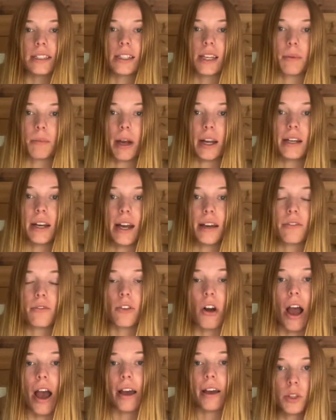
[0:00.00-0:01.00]
like my knife
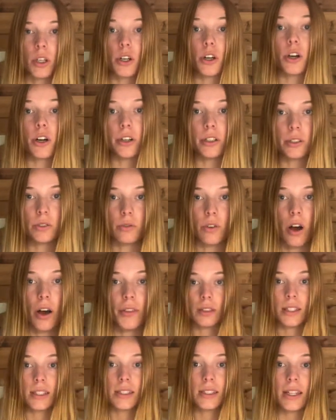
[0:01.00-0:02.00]
rack, the curtain rod,
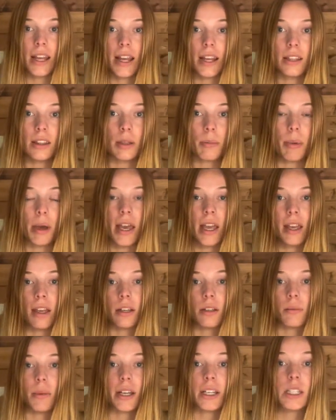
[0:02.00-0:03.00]
the stain, the paint,
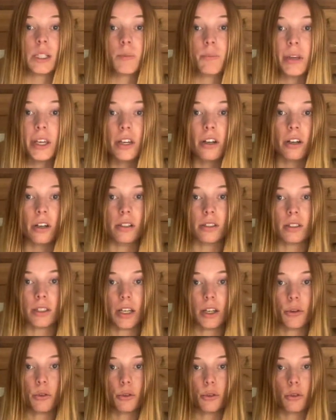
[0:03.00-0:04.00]
my speakers that
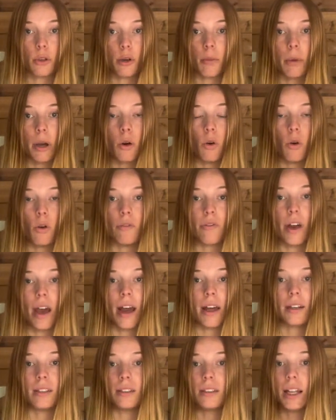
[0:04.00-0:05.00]
go throughout my whole van.